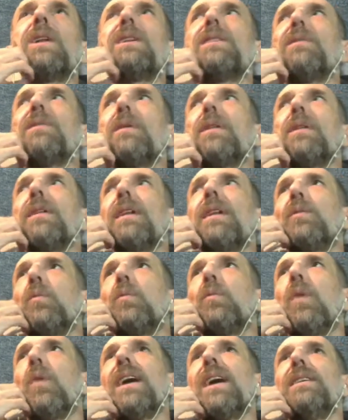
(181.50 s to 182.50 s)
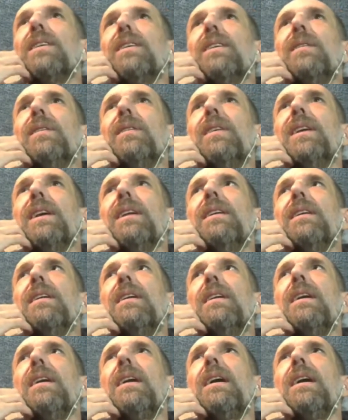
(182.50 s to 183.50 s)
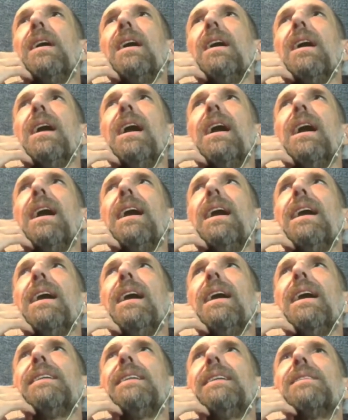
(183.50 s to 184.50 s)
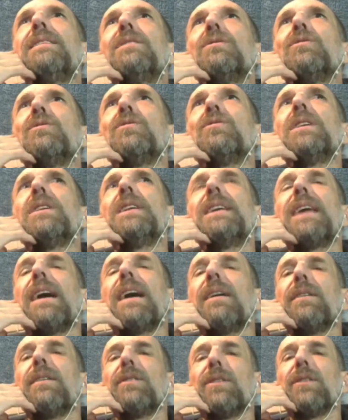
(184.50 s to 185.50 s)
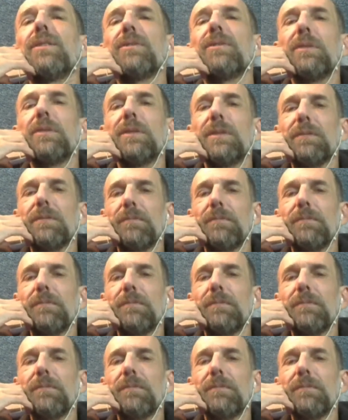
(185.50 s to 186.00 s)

of whether that's why you're doing it. It doesn't really count as altruism.